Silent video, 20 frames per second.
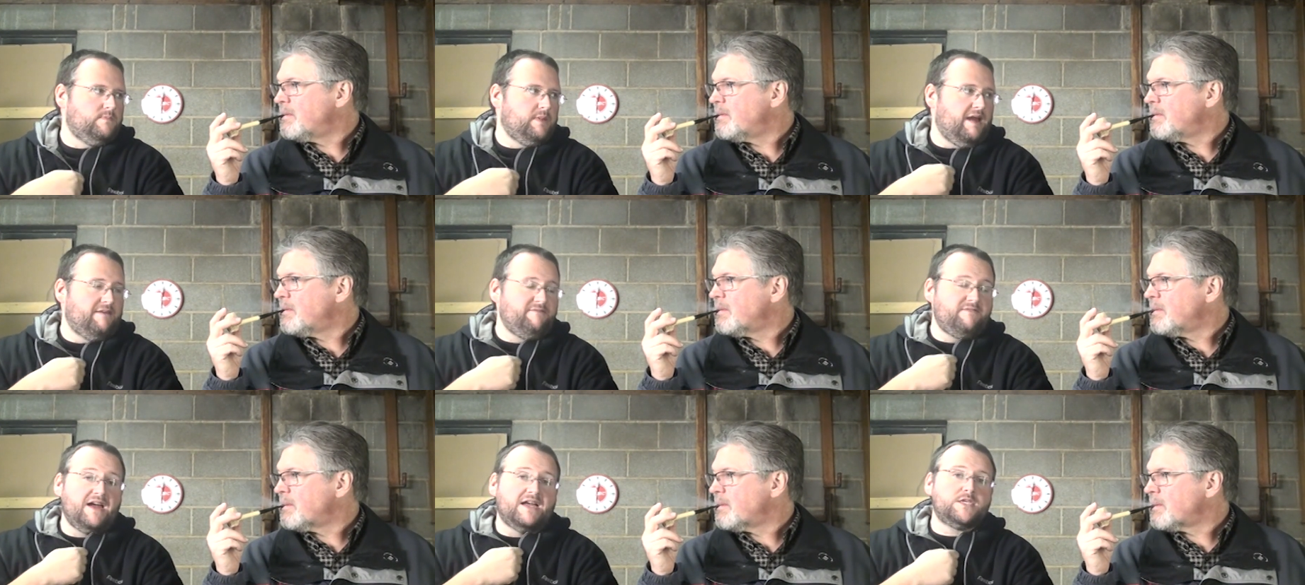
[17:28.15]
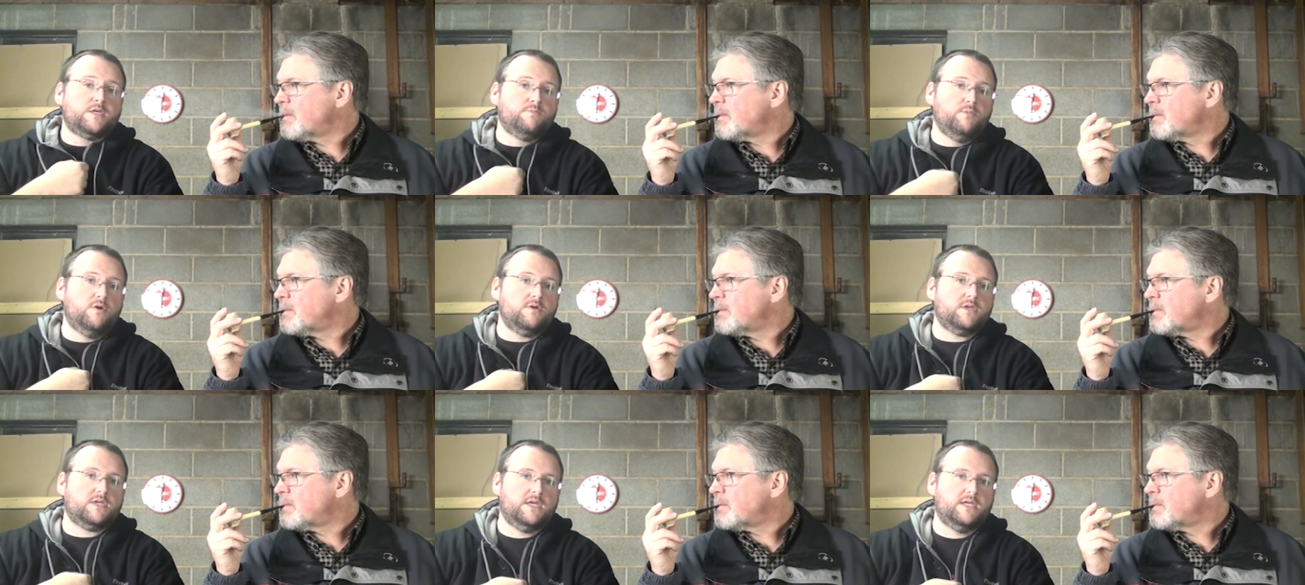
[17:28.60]
Speaker 1: I've not
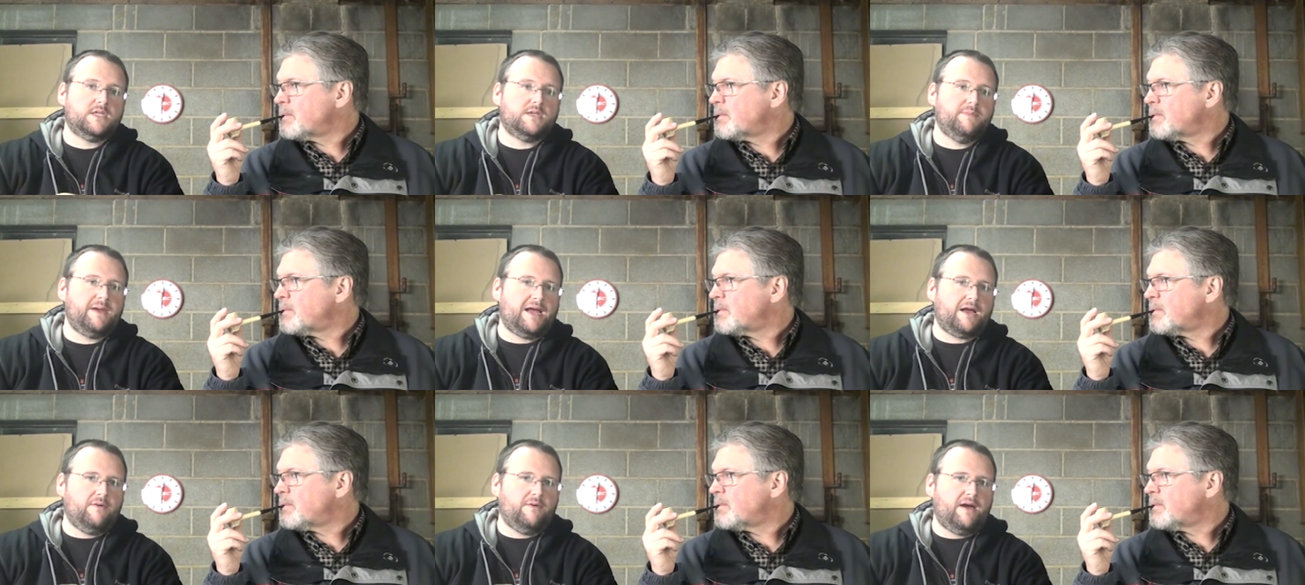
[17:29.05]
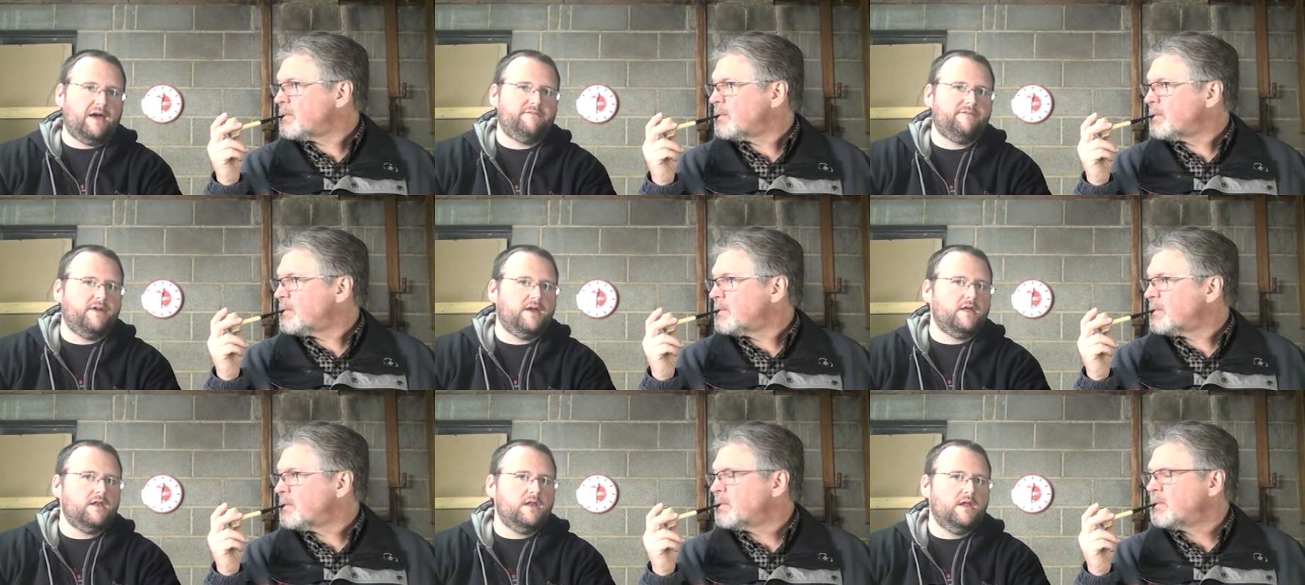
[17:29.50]
smoked since tobacco
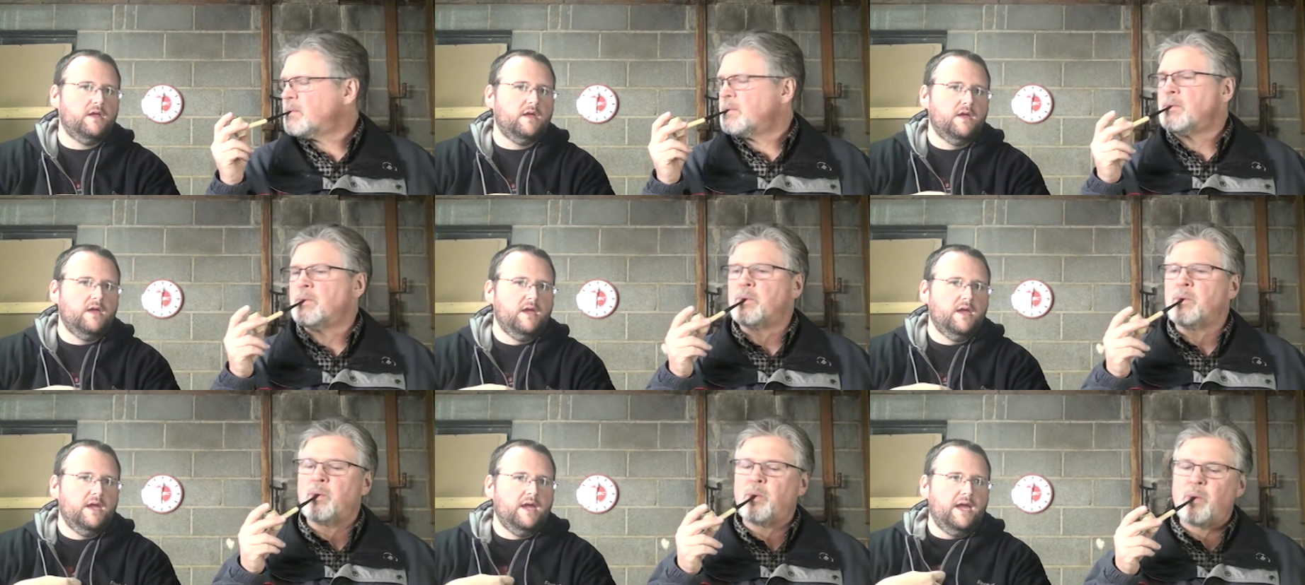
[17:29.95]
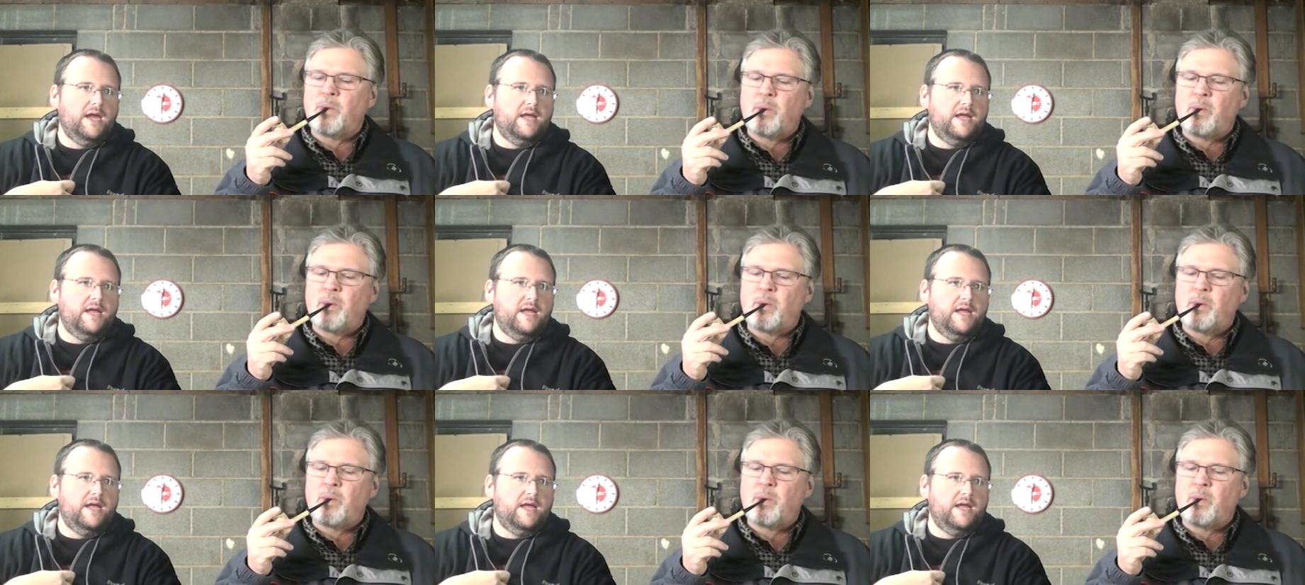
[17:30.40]
advent, mm.